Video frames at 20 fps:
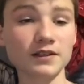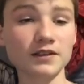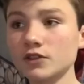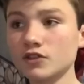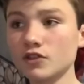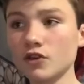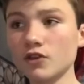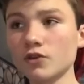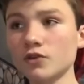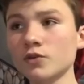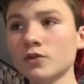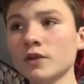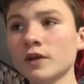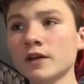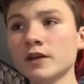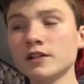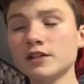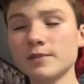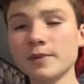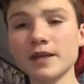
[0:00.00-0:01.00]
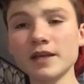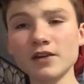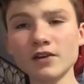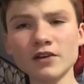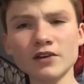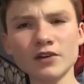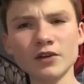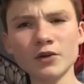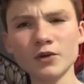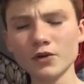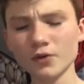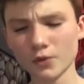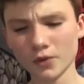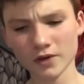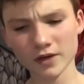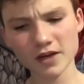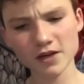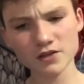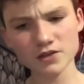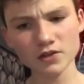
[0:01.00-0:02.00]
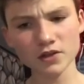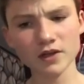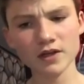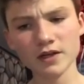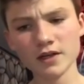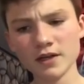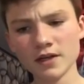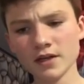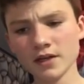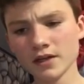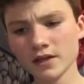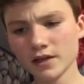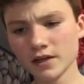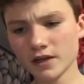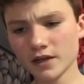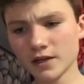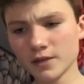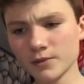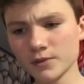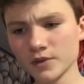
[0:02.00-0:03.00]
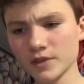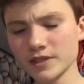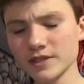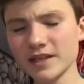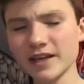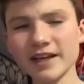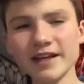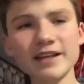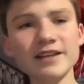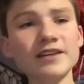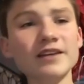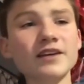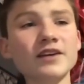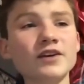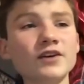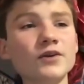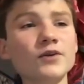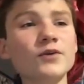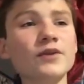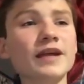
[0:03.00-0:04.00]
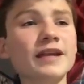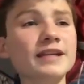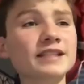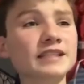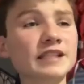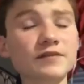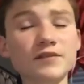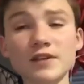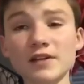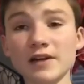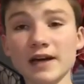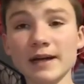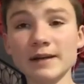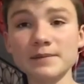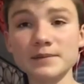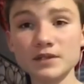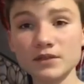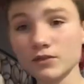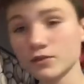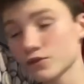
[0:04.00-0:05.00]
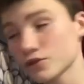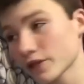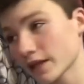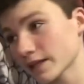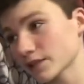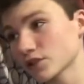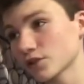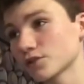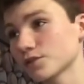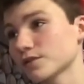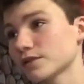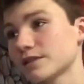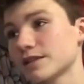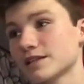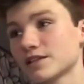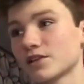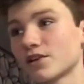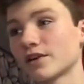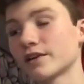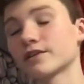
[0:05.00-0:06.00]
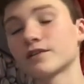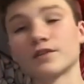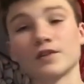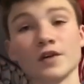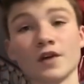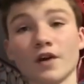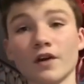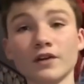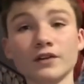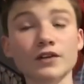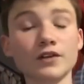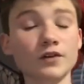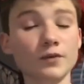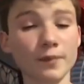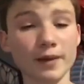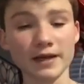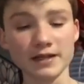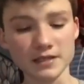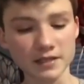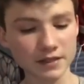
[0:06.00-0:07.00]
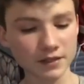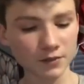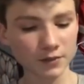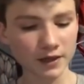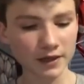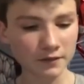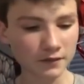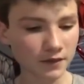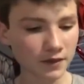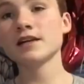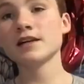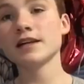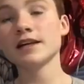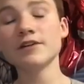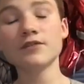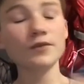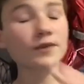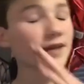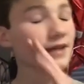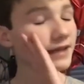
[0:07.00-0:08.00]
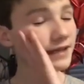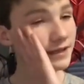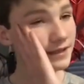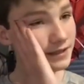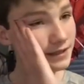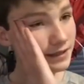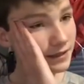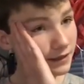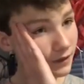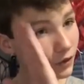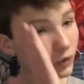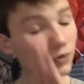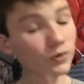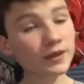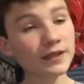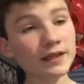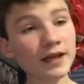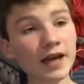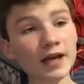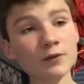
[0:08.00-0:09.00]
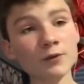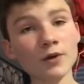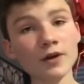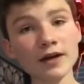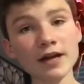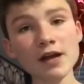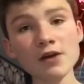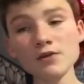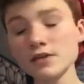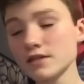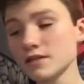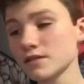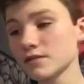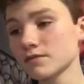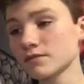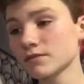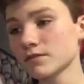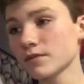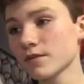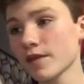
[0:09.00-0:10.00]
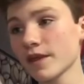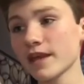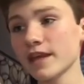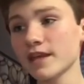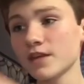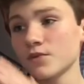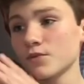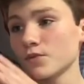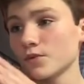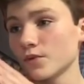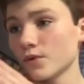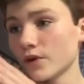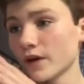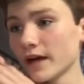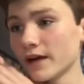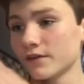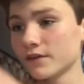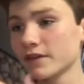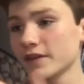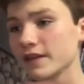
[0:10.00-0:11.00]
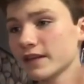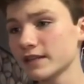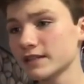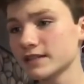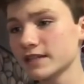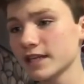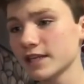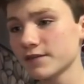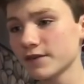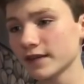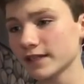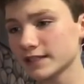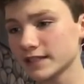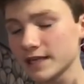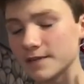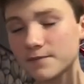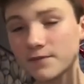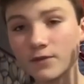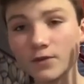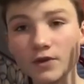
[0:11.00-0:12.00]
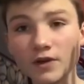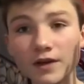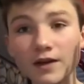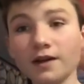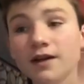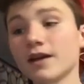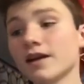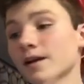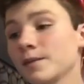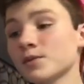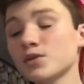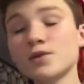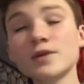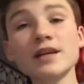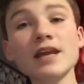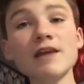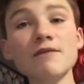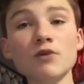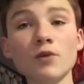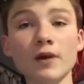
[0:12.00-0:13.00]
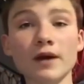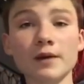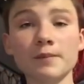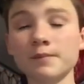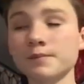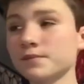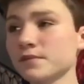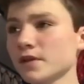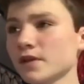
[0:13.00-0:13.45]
So depending on who the walkouts are, um, we'll decide who that is. If they're absolute trash, I'll discard Ronaldo, Messi, whatever. If we get only nine walkouts, then everything is safe except for doing a giveaway.